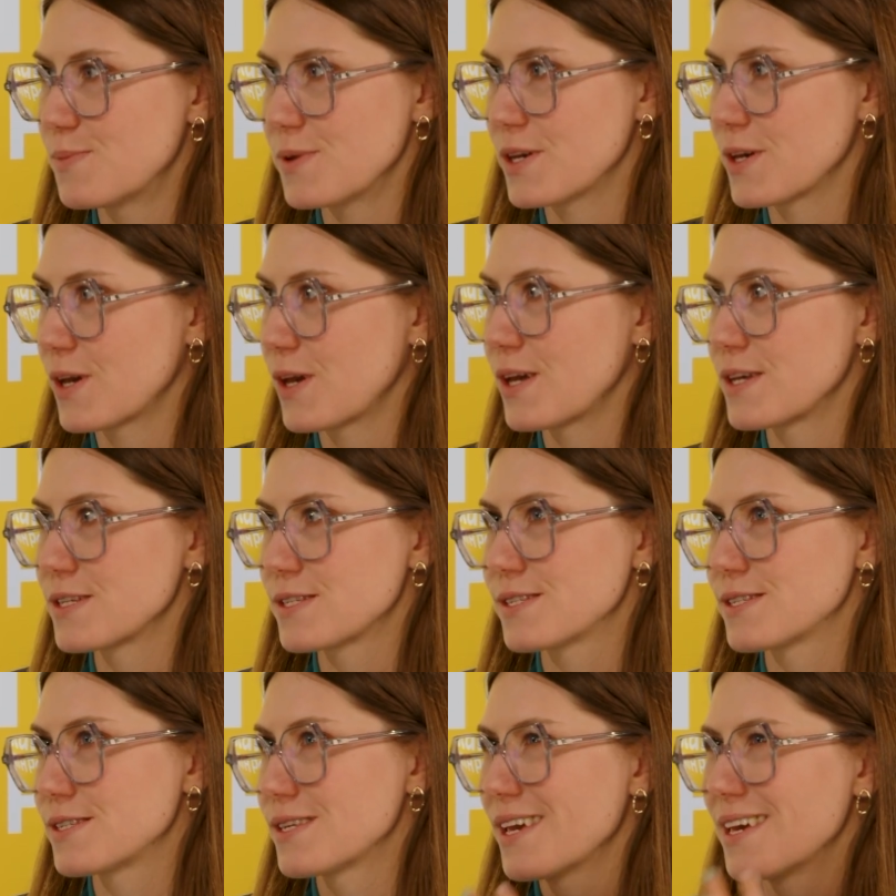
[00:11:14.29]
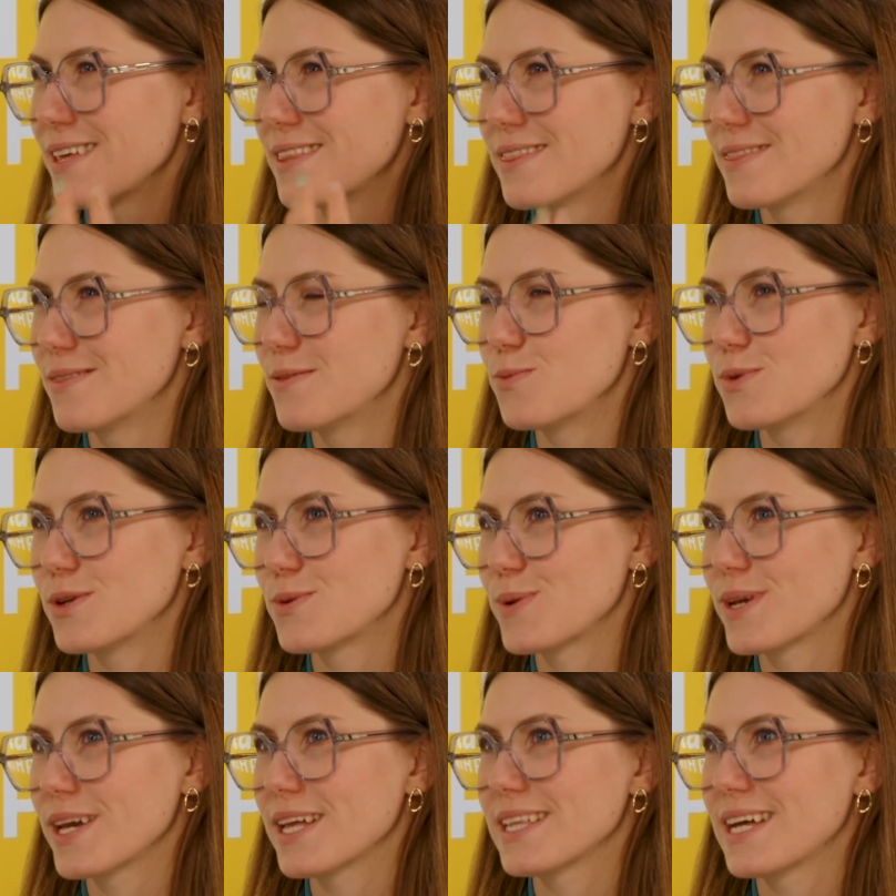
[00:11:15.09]
because we
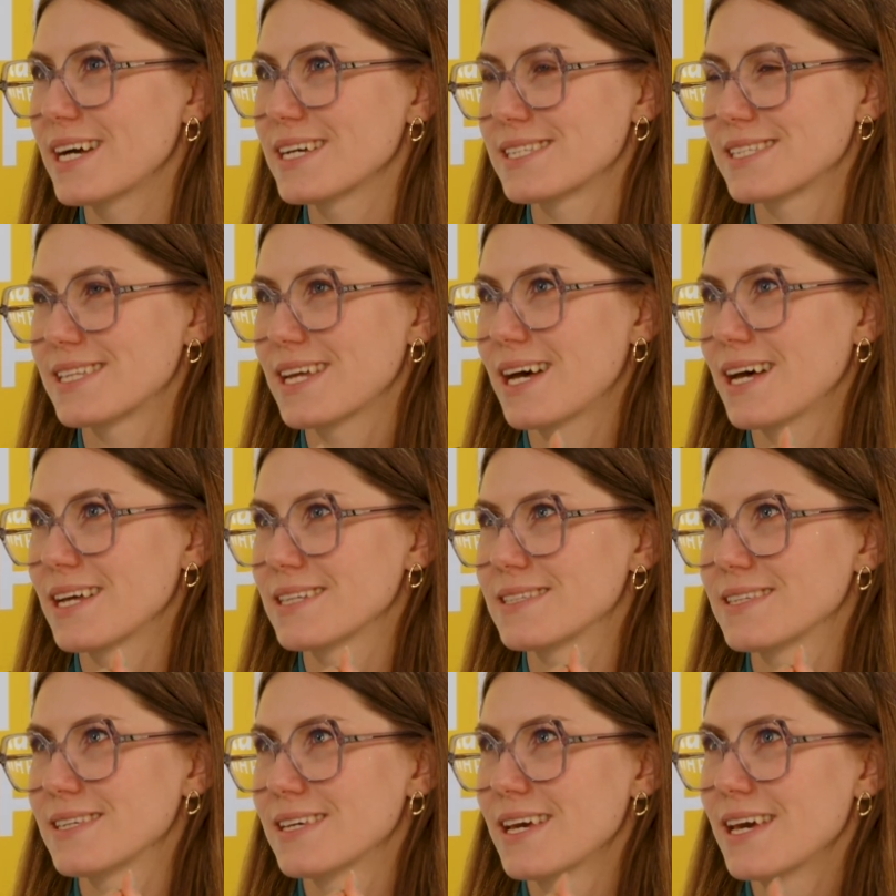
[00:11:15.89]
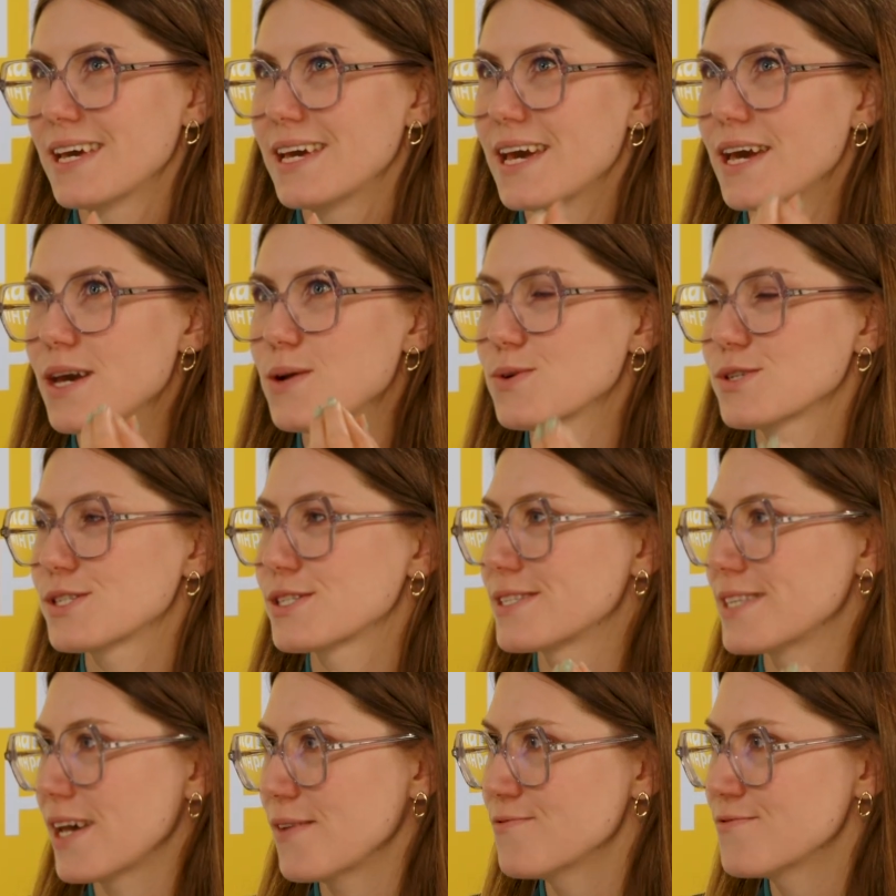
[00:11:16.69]
realized that it was
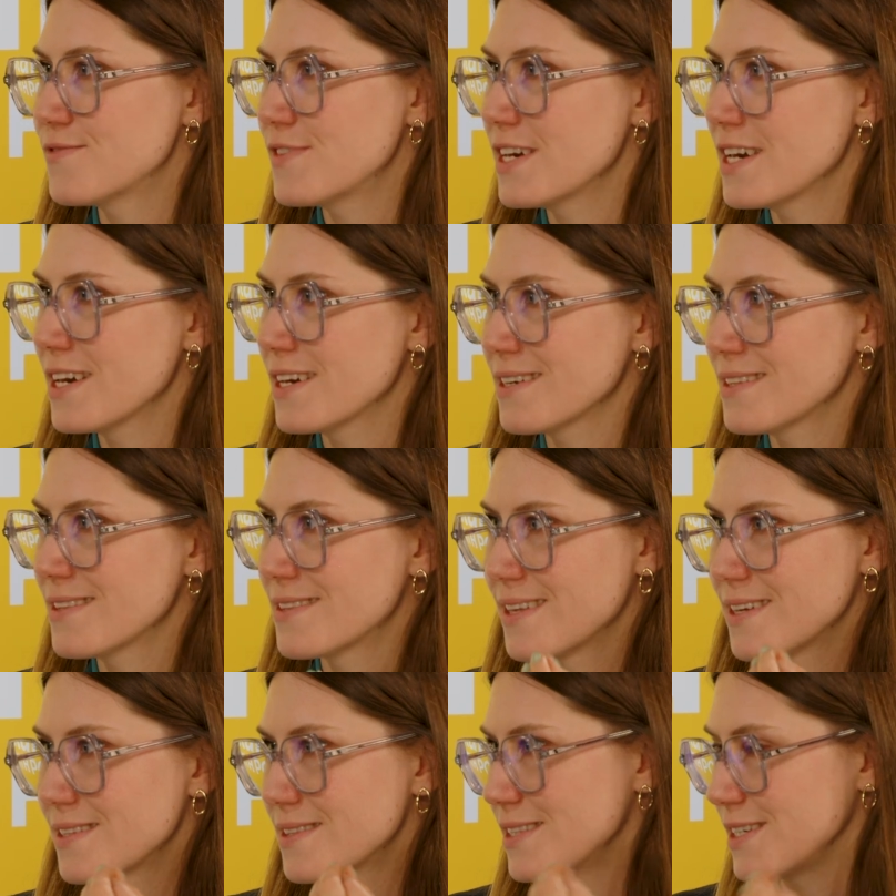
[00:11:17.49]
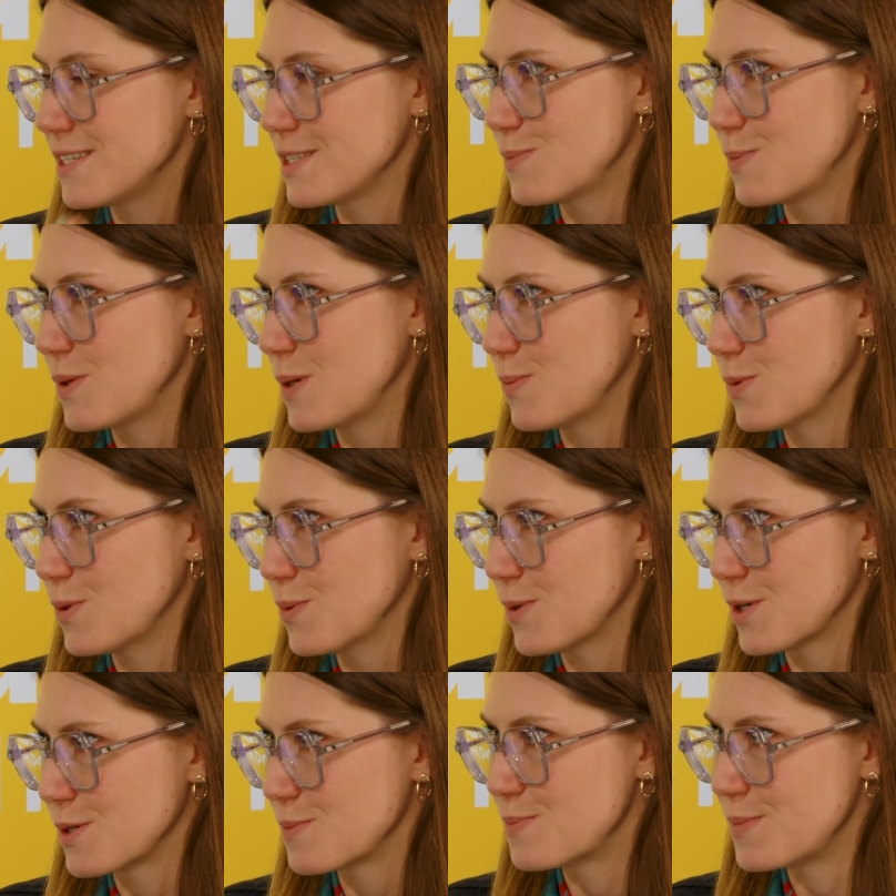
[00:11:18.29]
something that these people
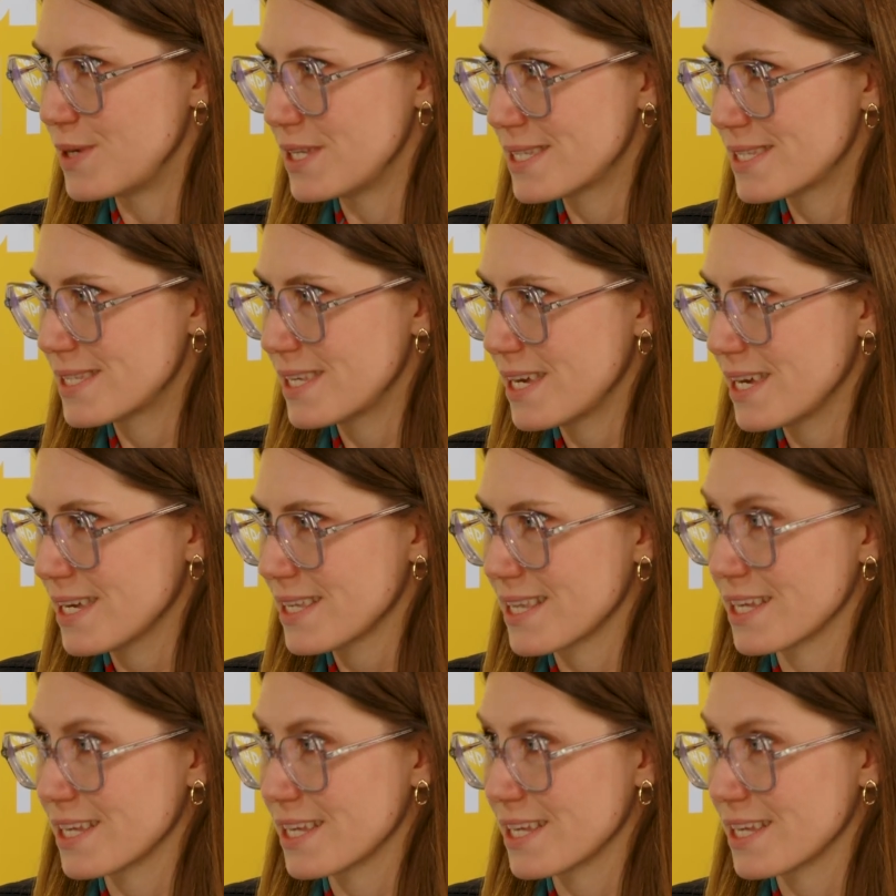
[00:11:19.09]
were missing,